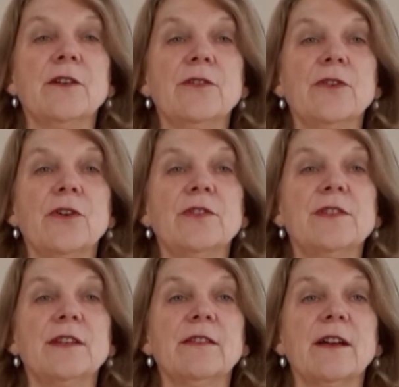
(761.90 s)
and
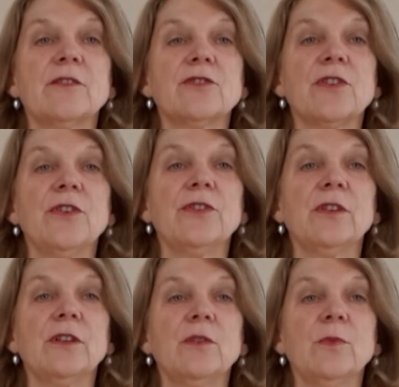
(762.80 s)
noticing that
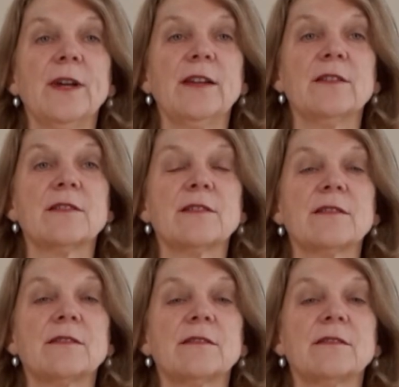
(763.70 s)
total
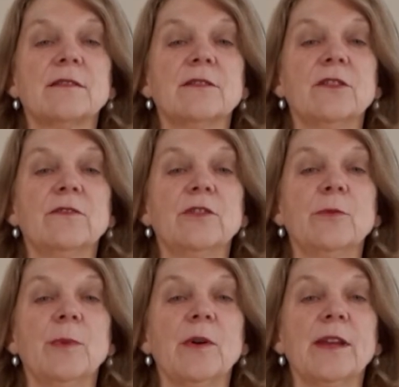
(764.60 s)
awareness of
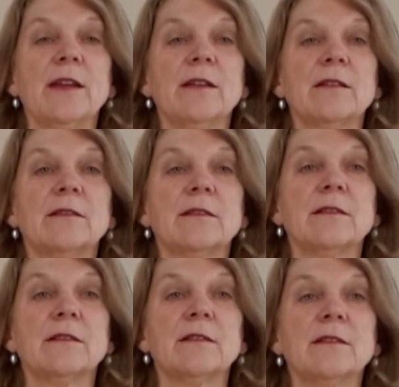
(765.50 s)
your body
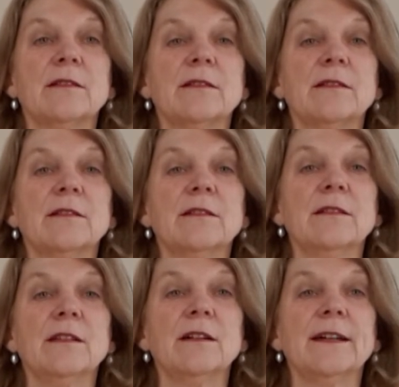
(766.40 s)

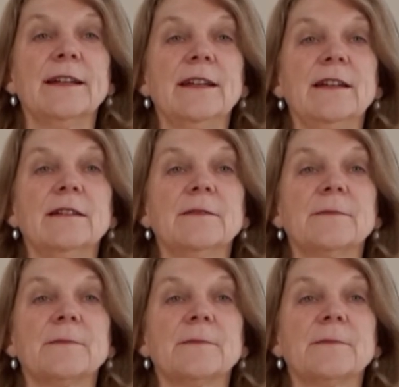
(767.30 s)
lying here.